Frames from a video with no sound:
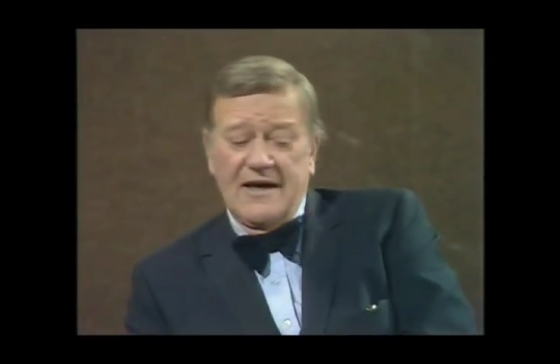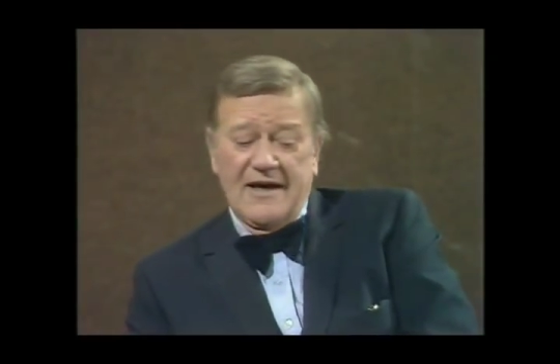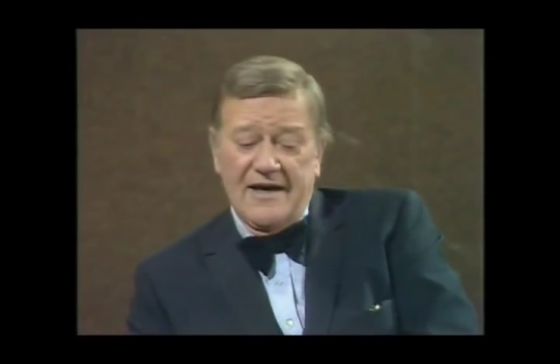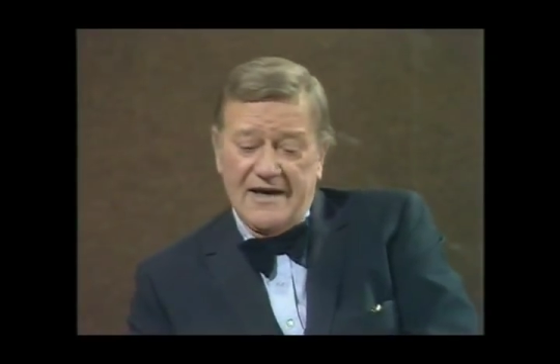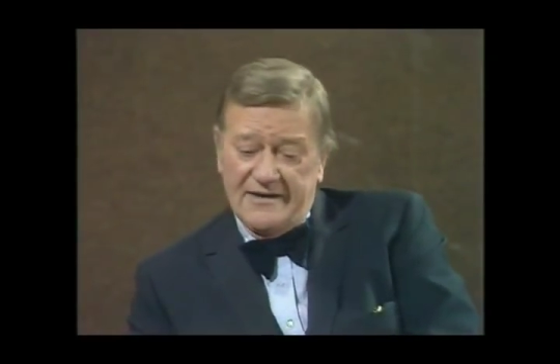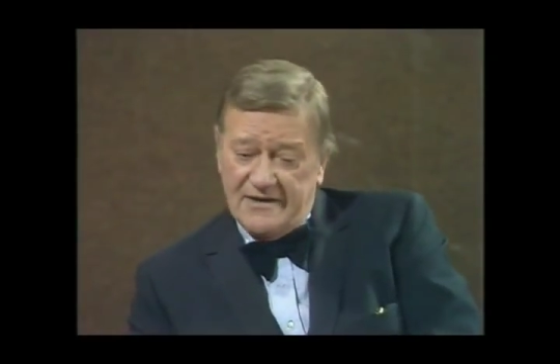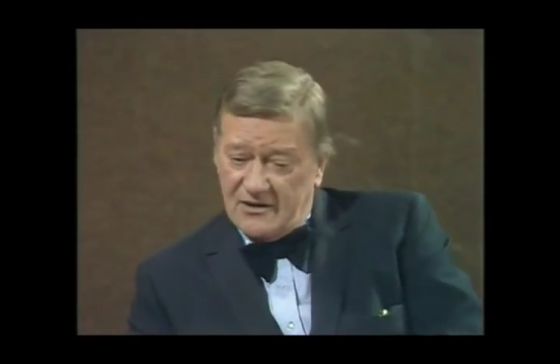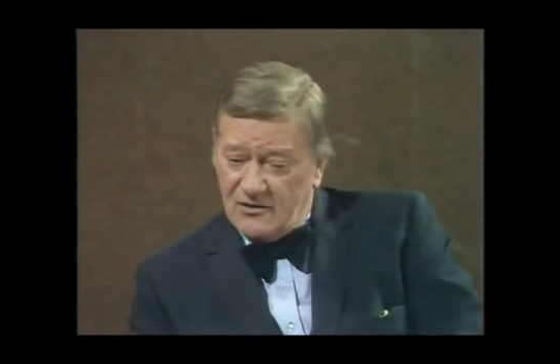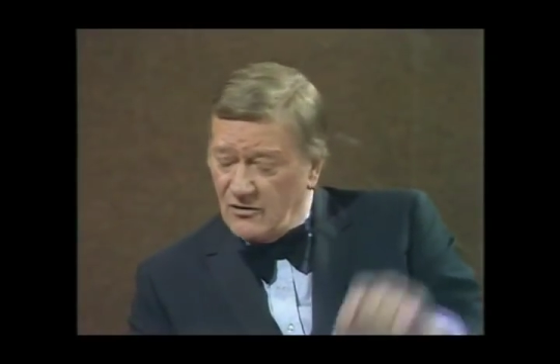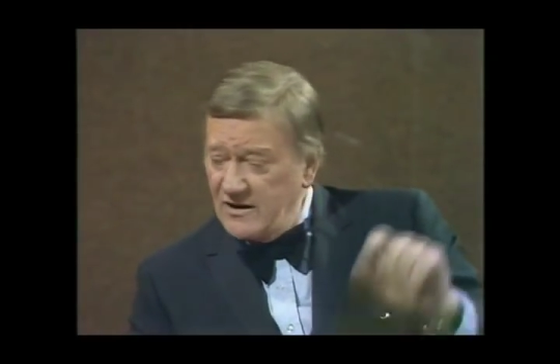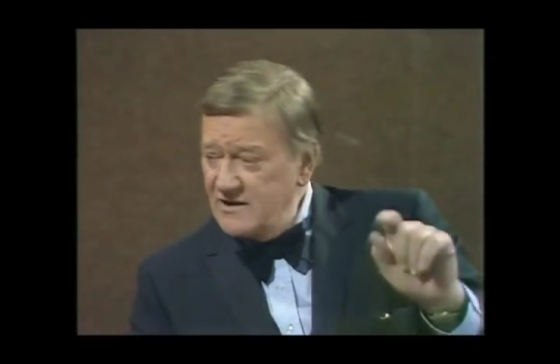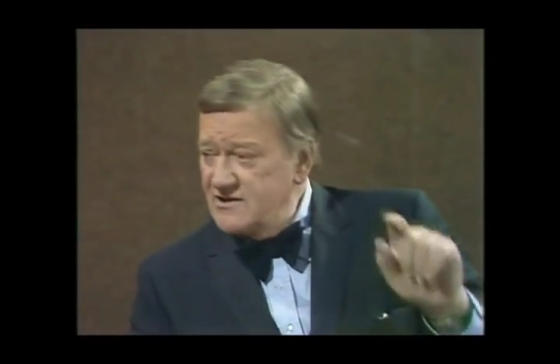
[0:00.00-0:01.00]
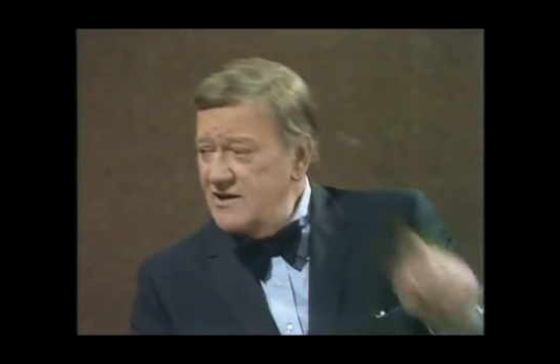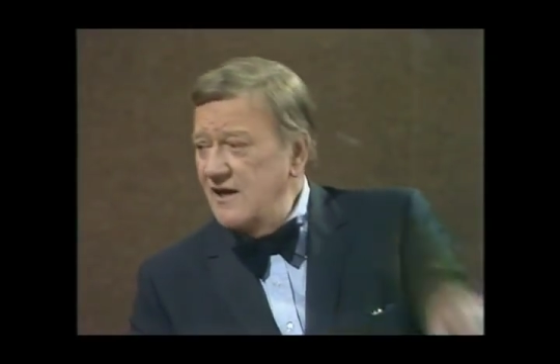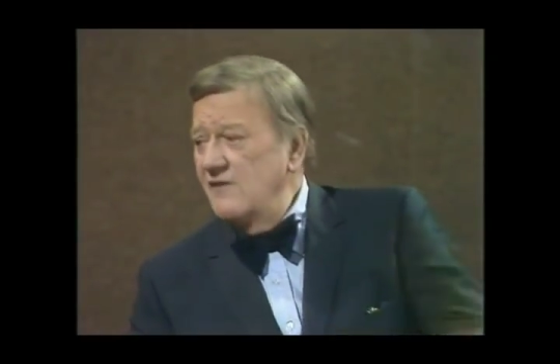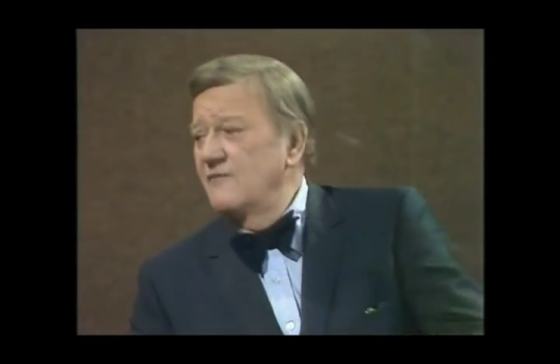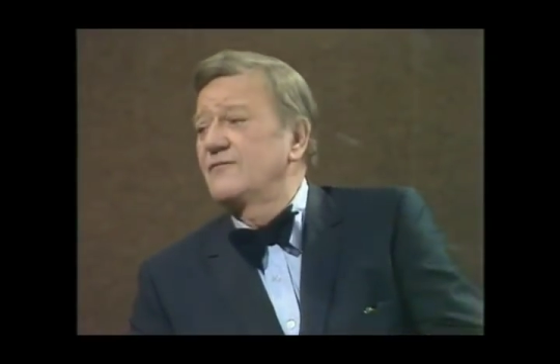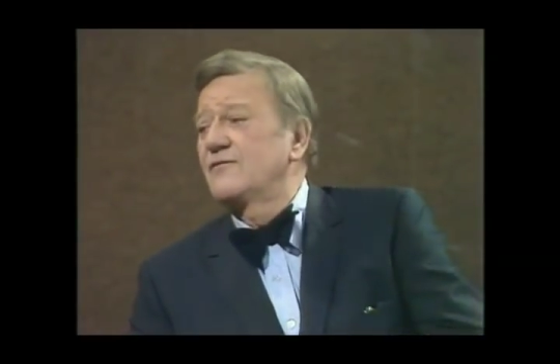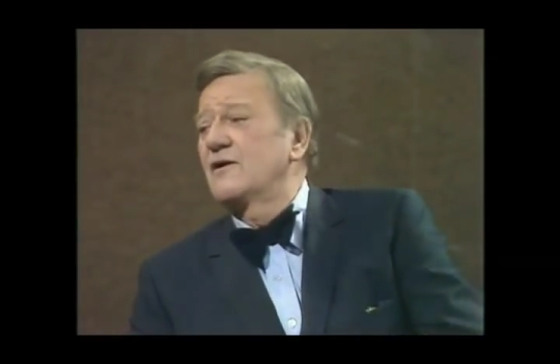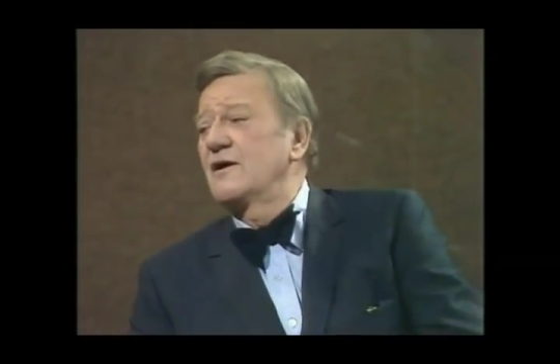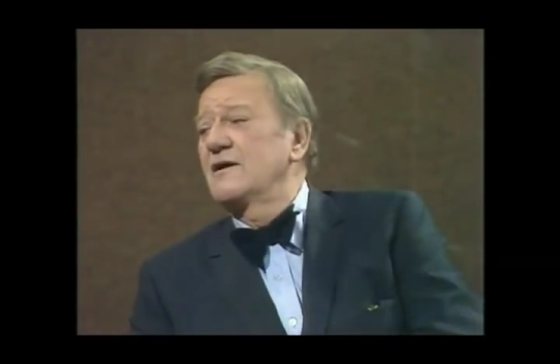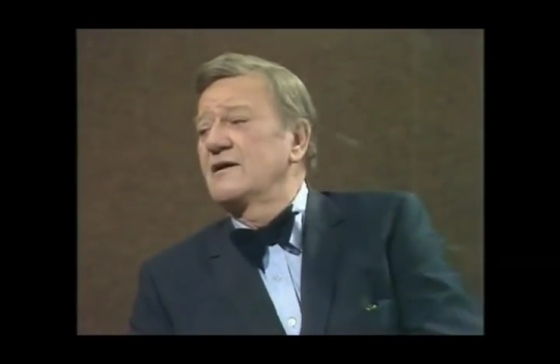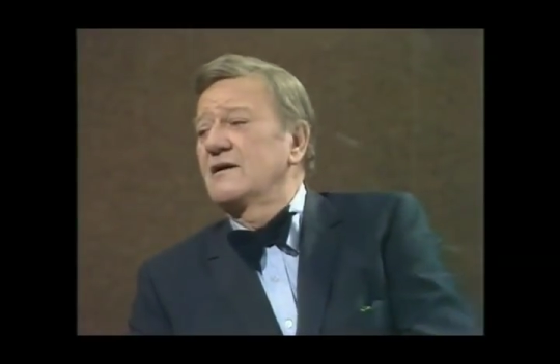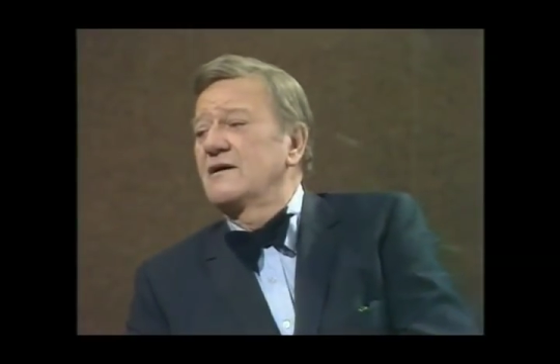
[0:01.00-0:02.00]
And they're going to jail for
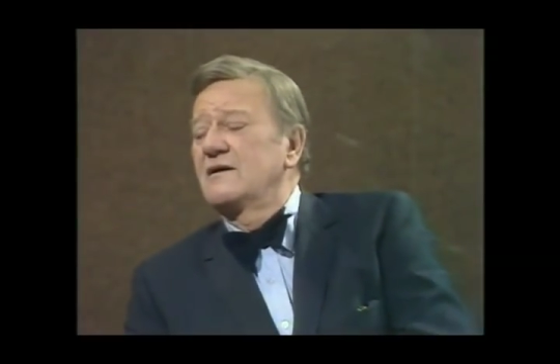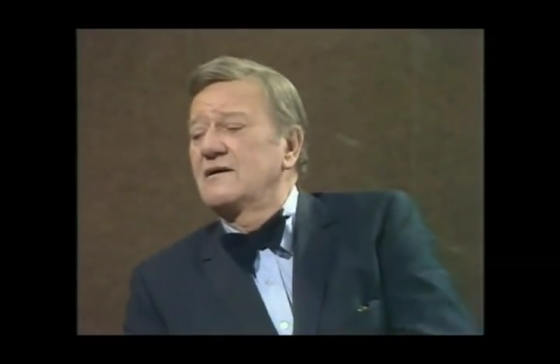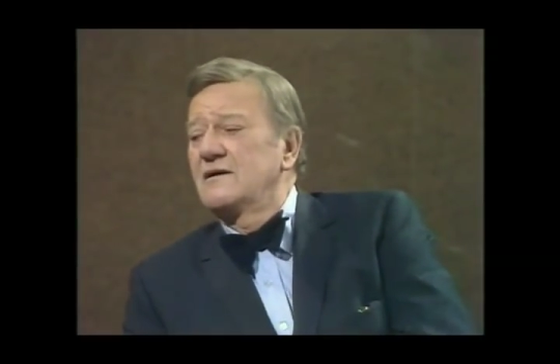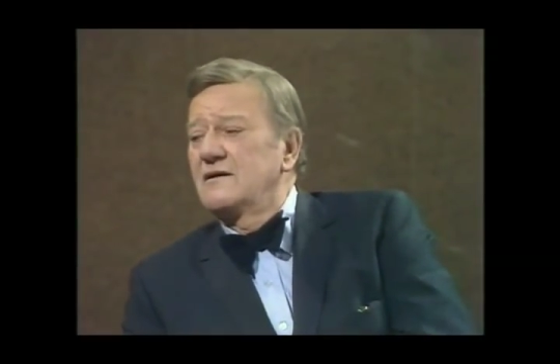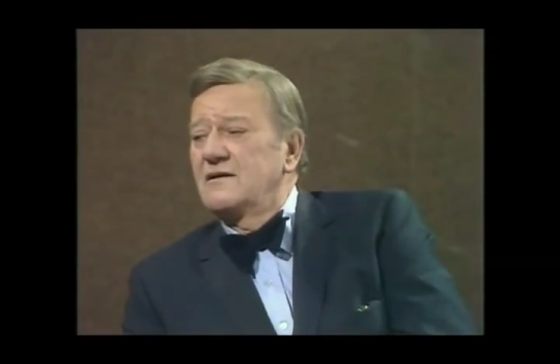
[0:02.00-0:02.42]
it. Mm.